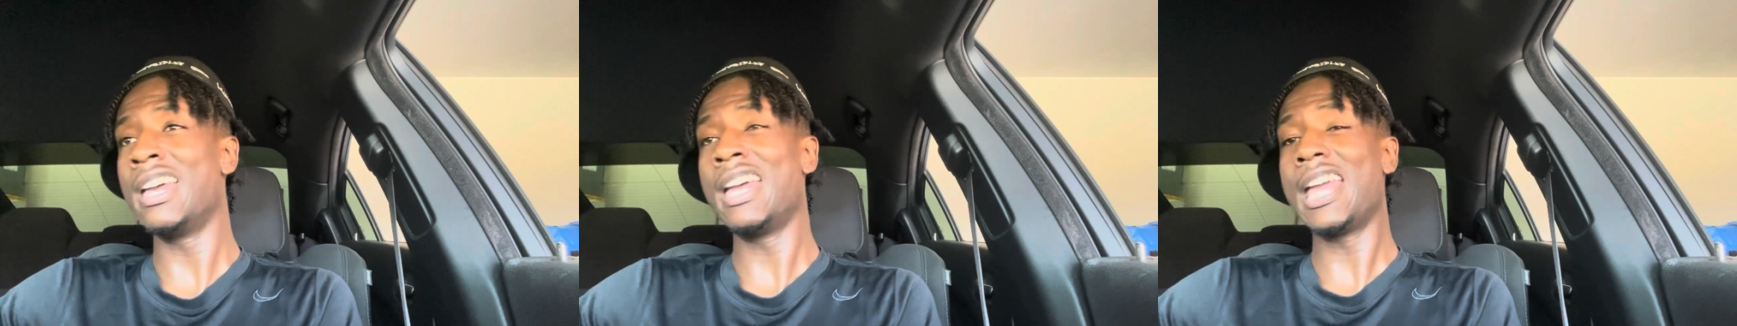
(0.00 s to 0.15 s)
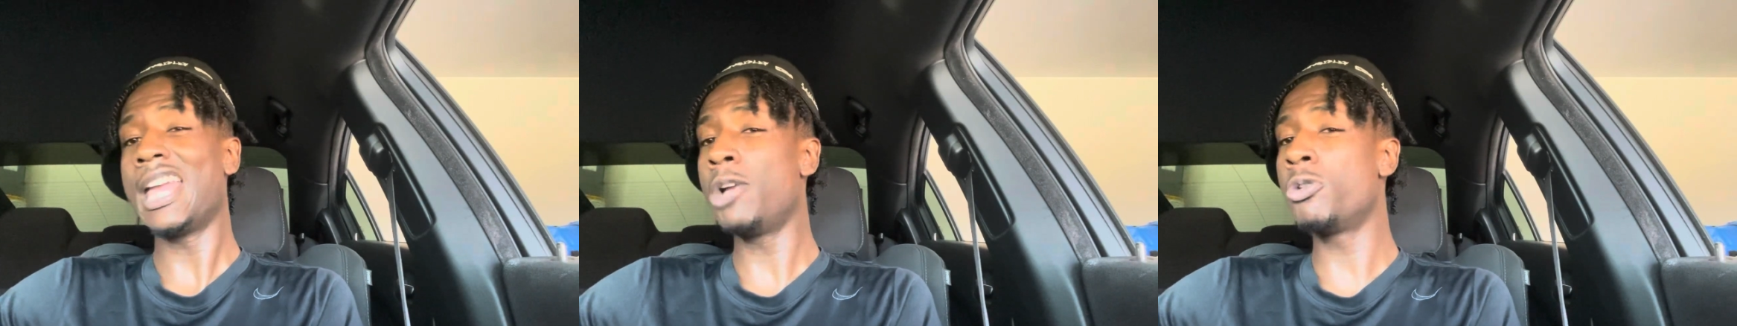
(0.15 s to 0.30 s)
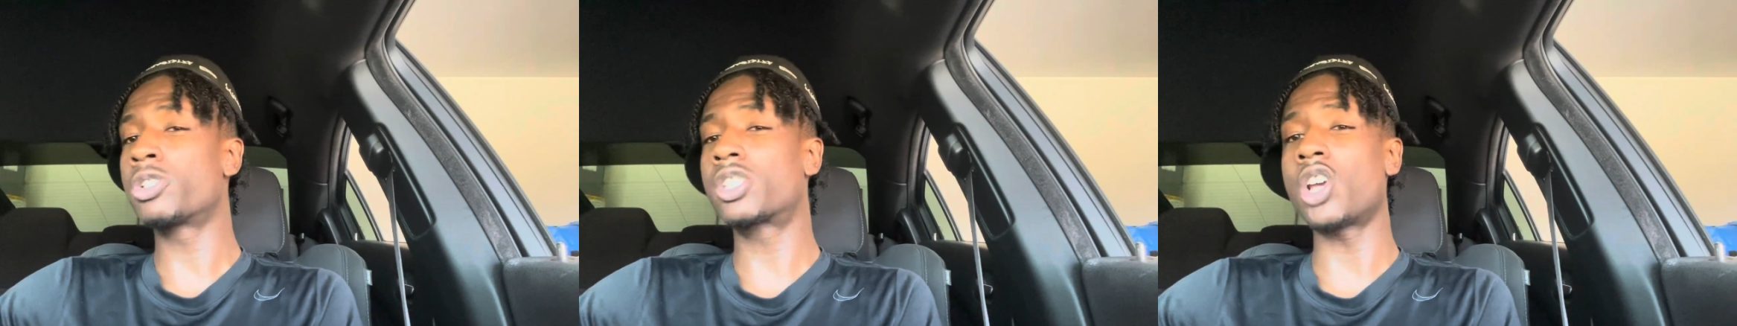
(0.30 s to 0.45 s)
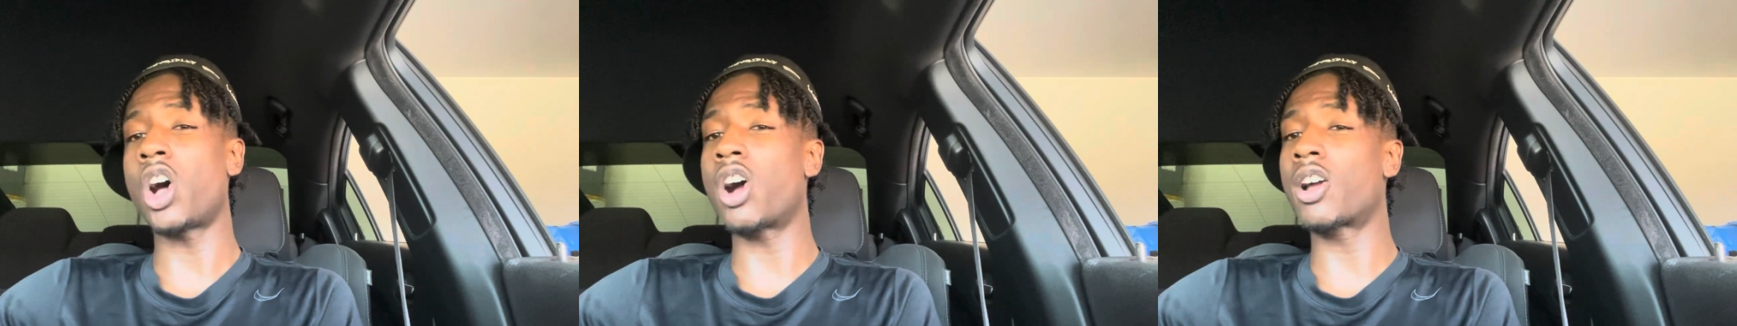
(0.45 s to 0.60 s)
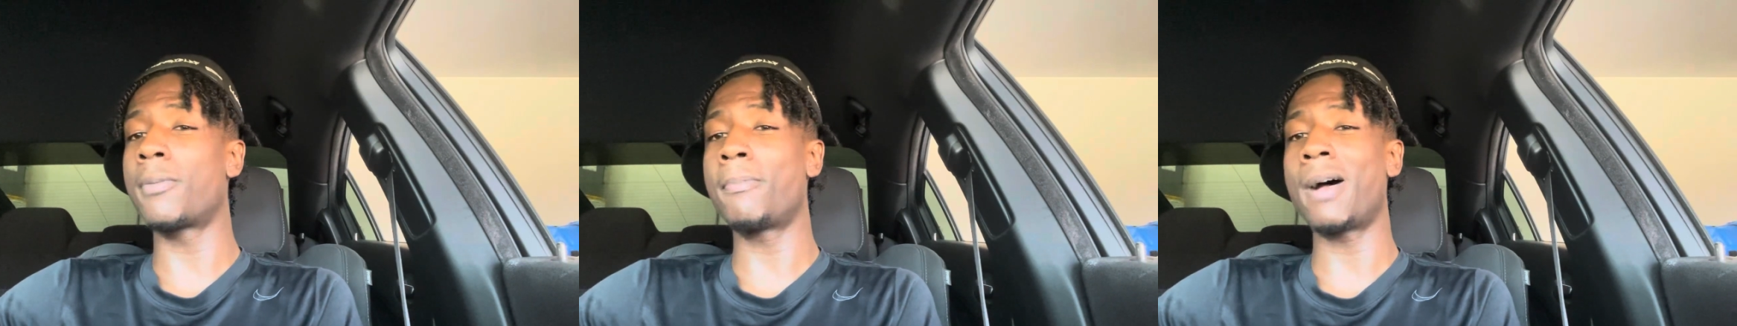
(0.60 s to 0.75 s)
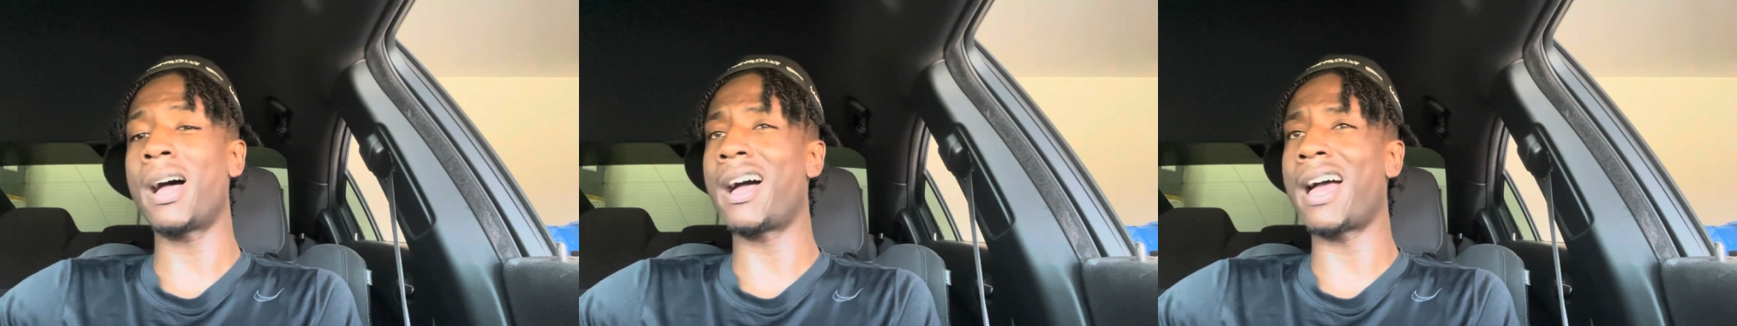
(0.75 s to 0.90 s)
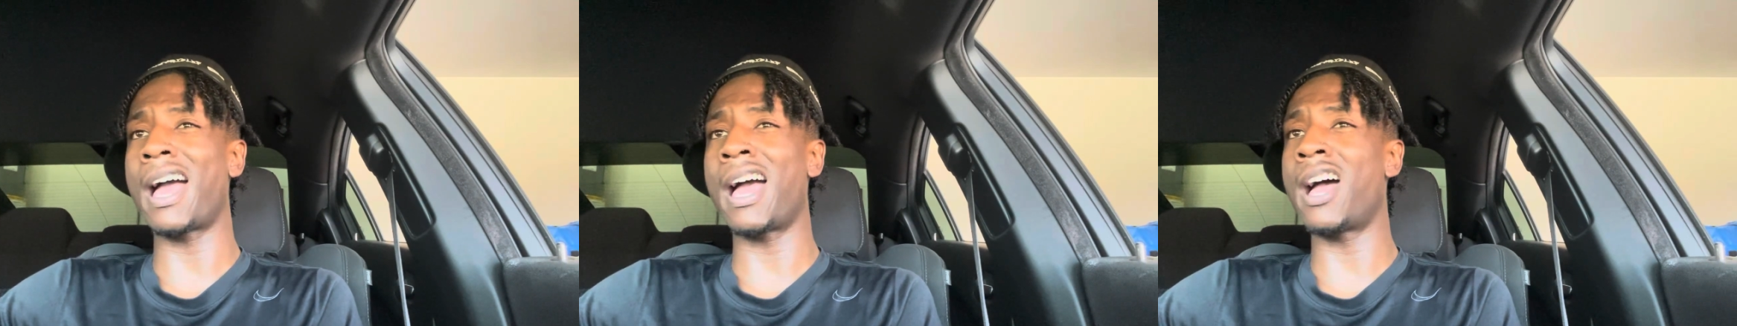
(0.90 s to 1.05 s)
he was talking
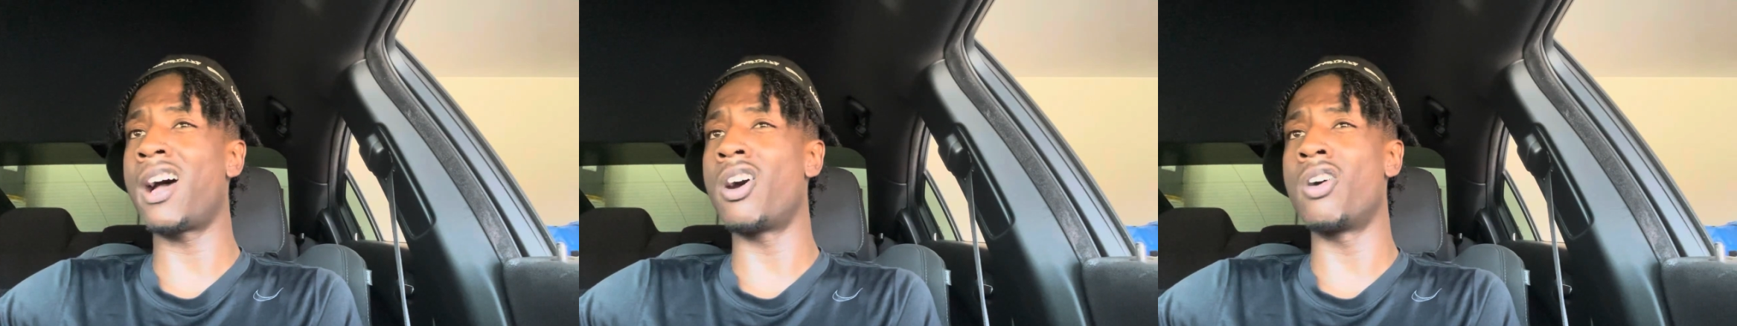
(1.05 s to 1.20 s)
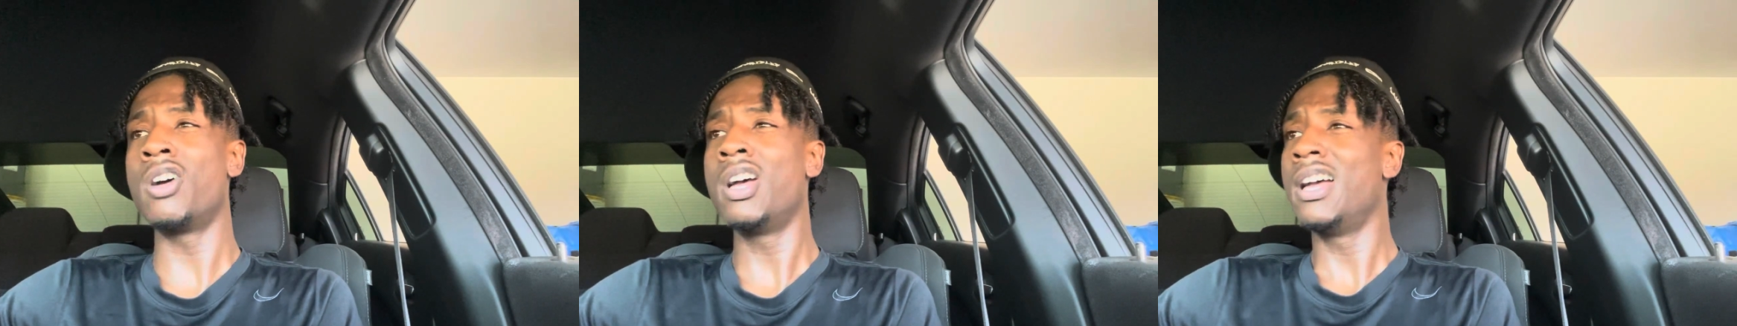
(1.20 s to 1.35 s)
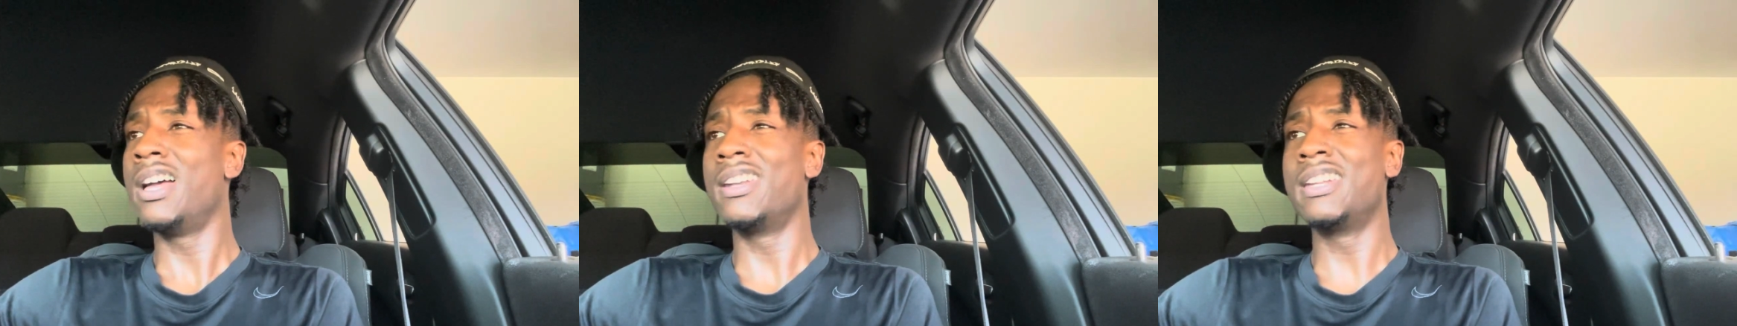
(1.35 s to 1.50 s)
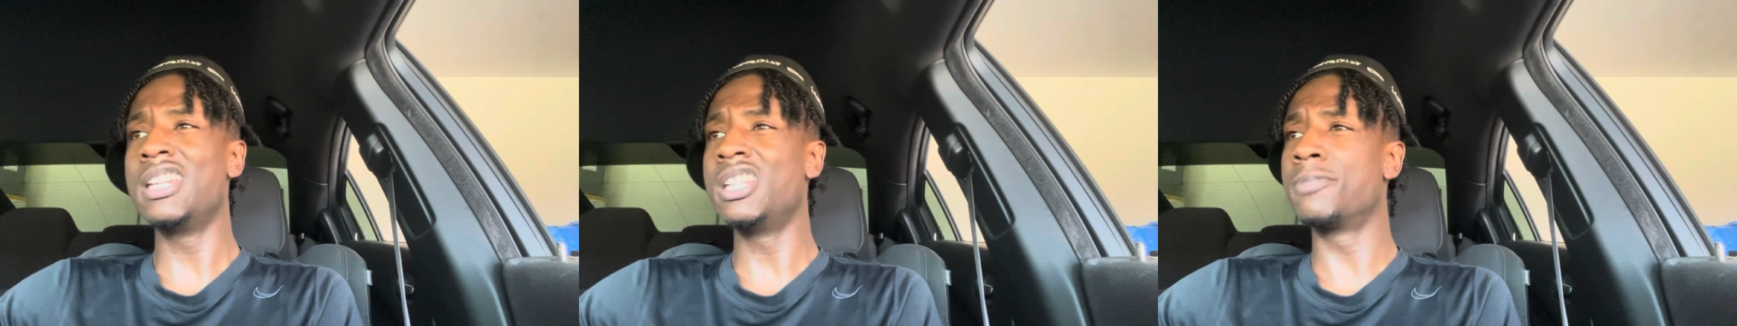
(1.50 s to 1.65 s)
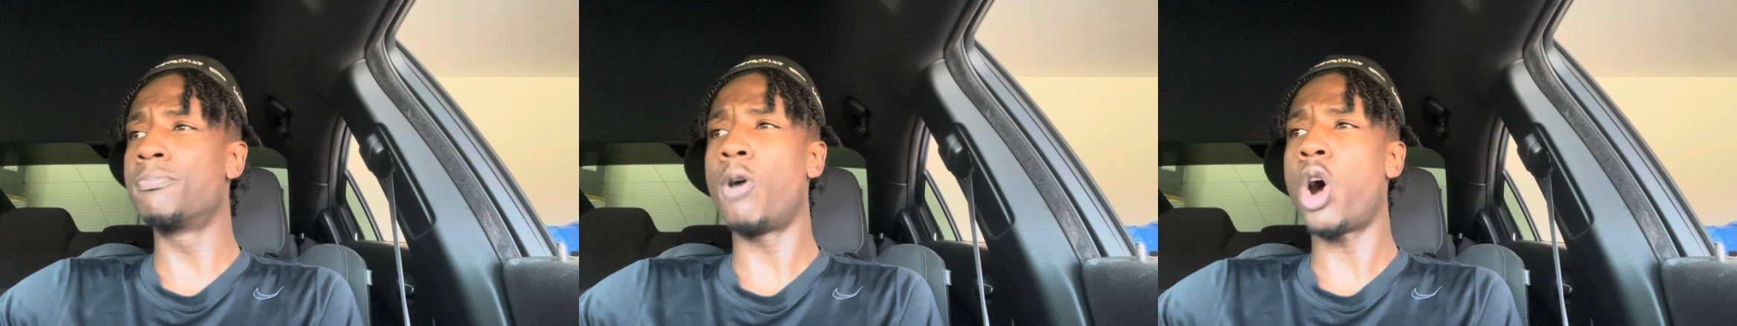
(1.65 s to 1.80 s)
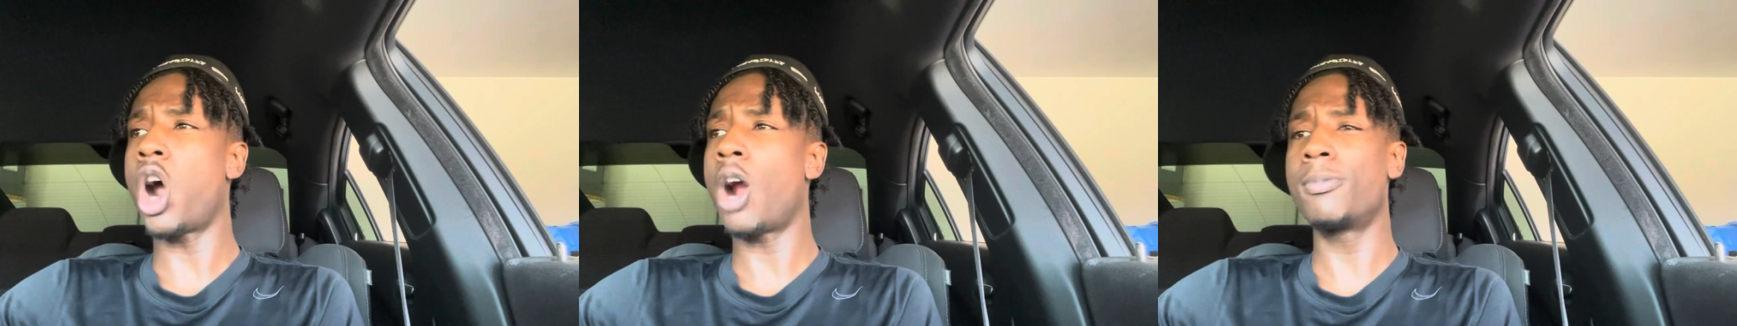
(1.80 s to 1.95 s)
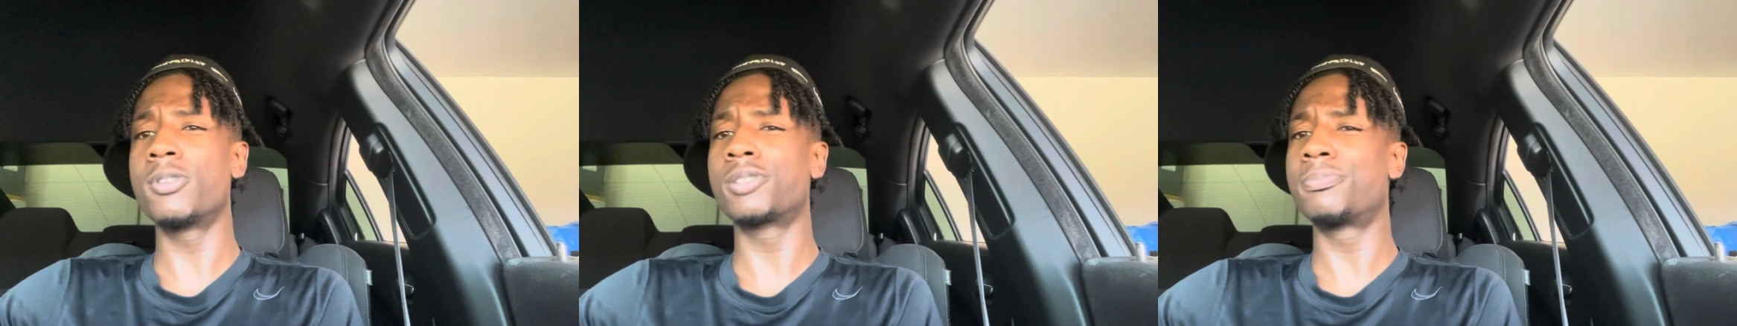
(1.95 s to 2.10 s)
about how these
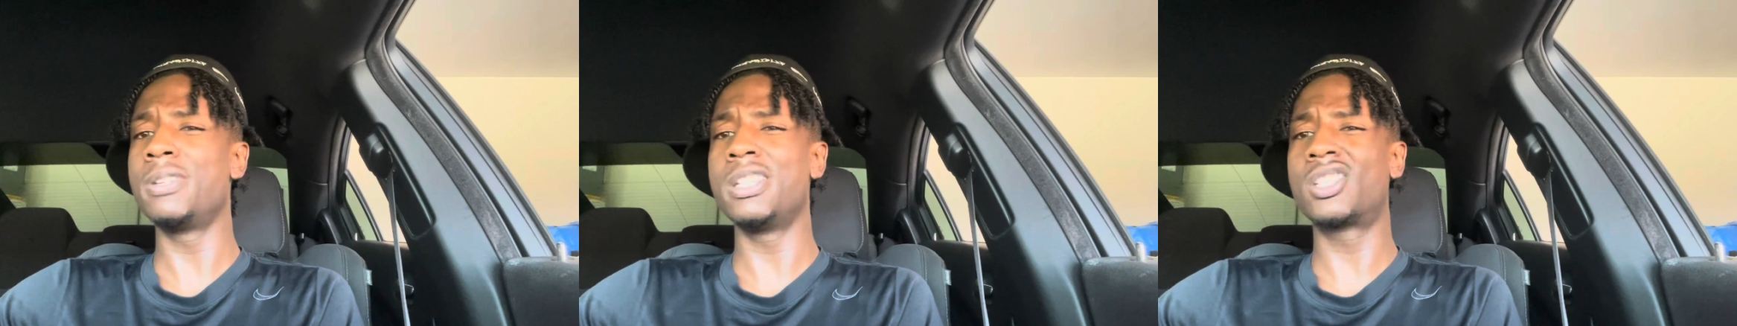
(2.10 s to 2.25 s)
barbers be